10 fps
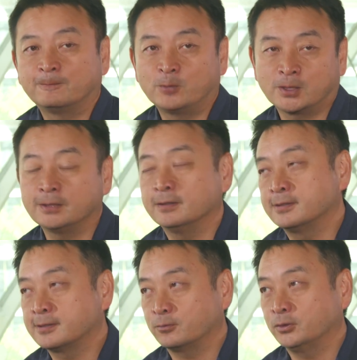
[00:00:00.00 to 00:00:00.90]

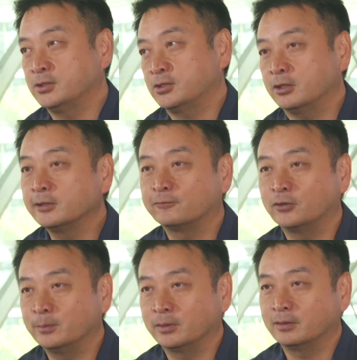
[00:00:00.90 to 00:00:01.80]
because we started
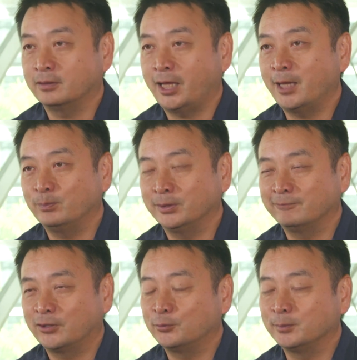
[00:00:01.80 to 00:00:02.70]
from app
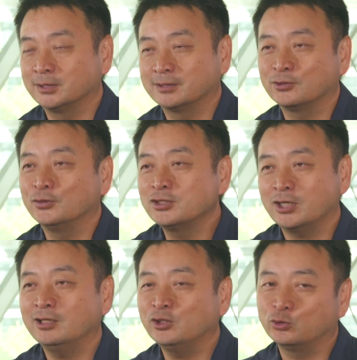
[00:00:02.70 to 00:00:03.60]
environment. So in
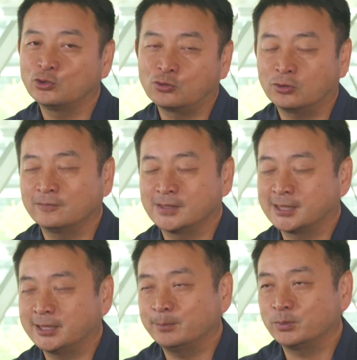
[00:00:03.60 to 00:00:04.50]
China, we sort of
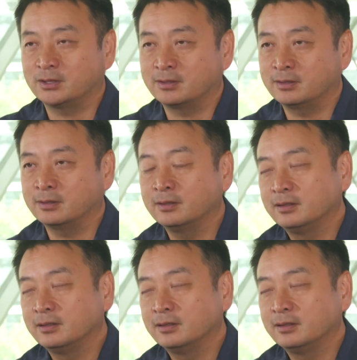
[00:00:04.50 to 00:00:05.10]
skipped the